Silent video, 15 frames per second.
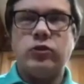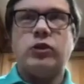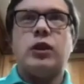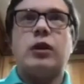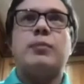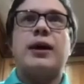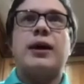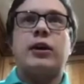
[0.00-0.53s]
and they
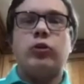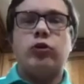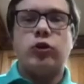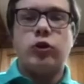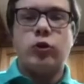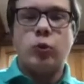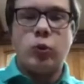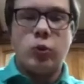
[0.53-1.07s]
packaged it
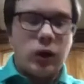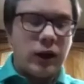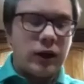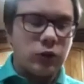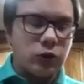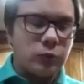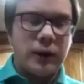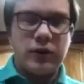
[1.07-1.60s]
hot
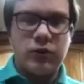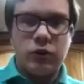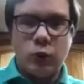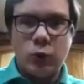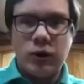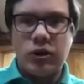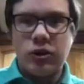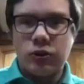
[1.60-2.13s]
and spicy
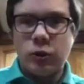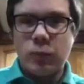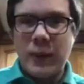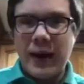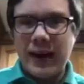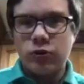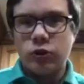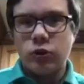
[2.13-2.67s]
with
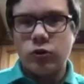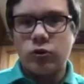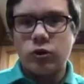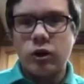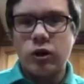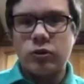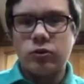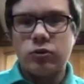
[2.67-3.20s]
Tabasco
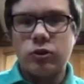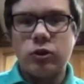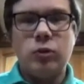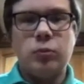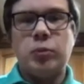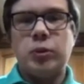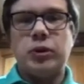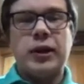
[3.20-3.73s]
sauce.
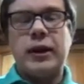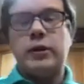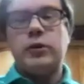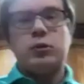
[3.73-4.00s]
But now